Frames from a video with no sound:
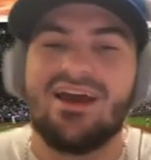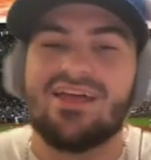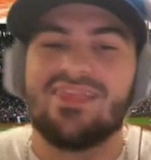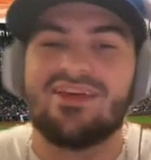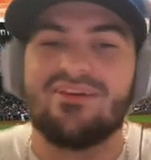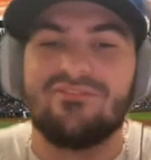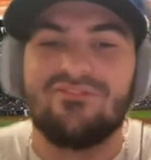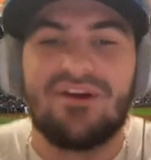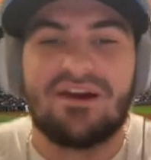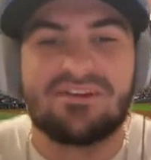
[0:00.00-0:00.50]

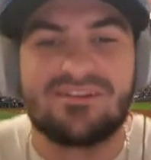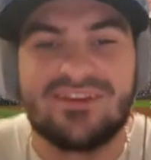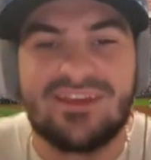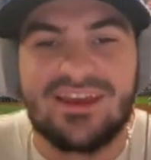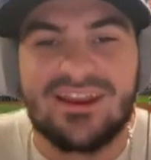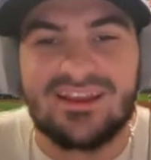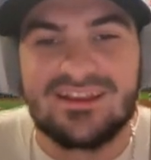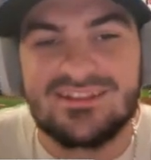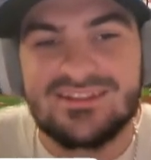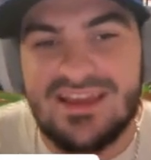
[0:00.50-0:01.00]
them finally
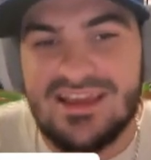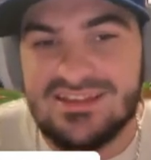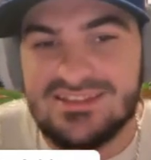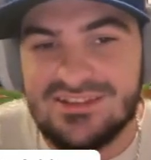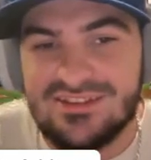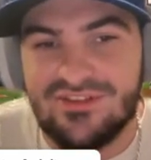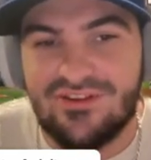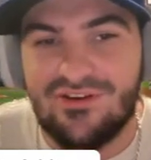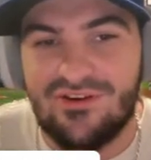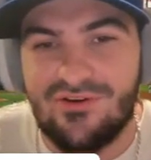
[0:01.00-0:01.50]
getting a taste
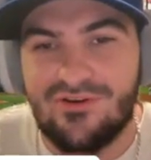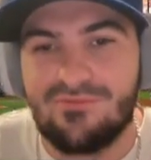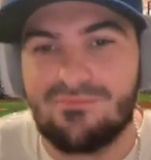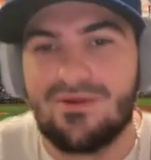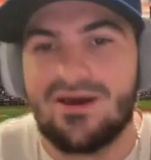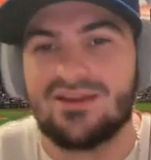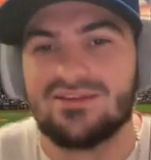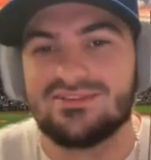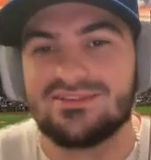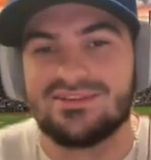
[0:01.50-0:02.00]
of their own
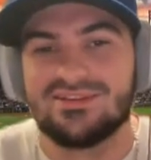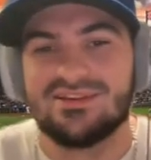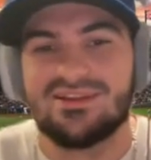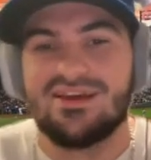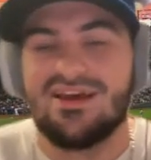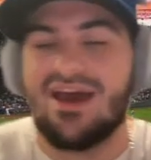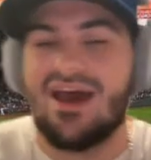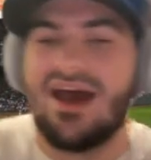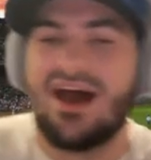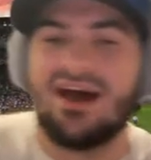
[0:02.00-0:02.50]
medicine.
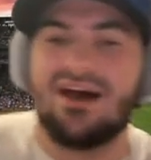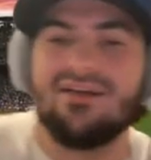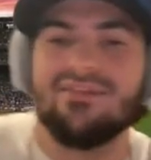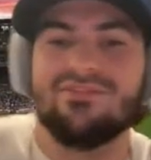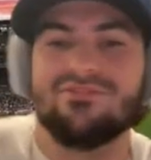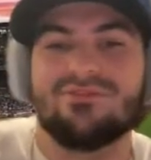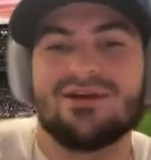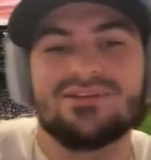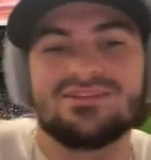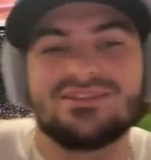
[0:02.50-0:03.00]

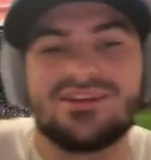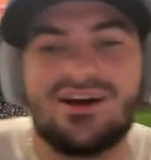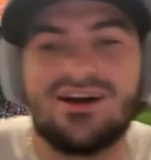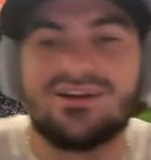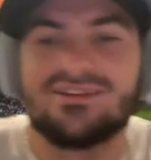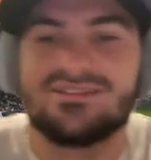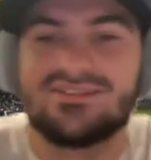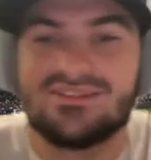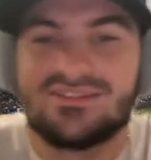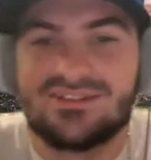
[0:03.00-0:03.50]
The Red
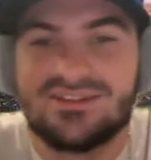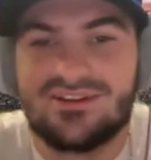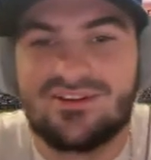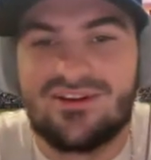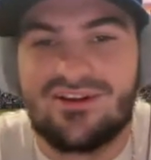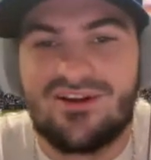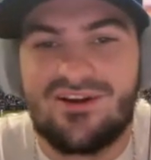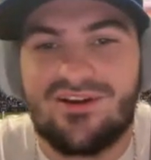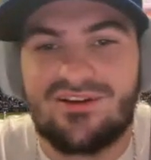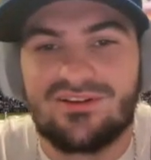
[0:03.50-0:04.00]
Sox this
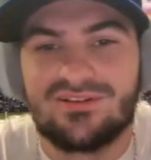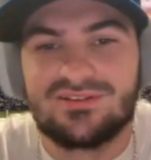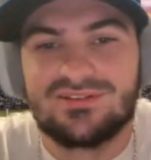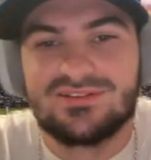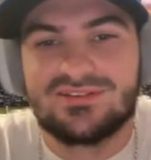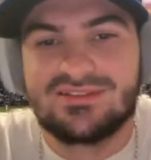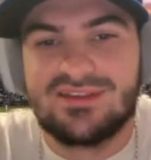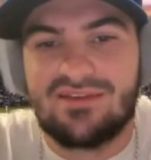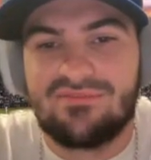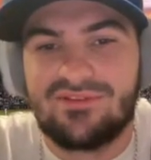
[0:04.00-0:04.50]
year are
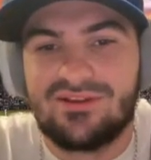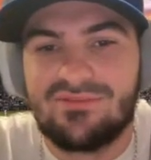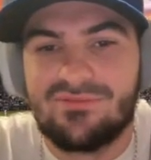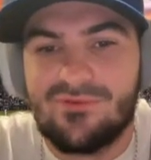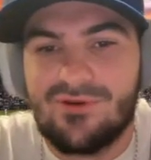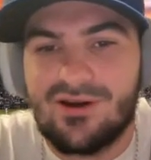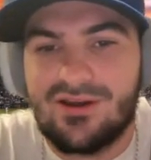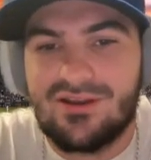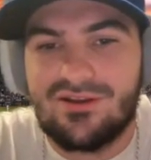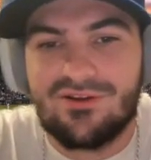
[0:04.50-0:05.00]
7-1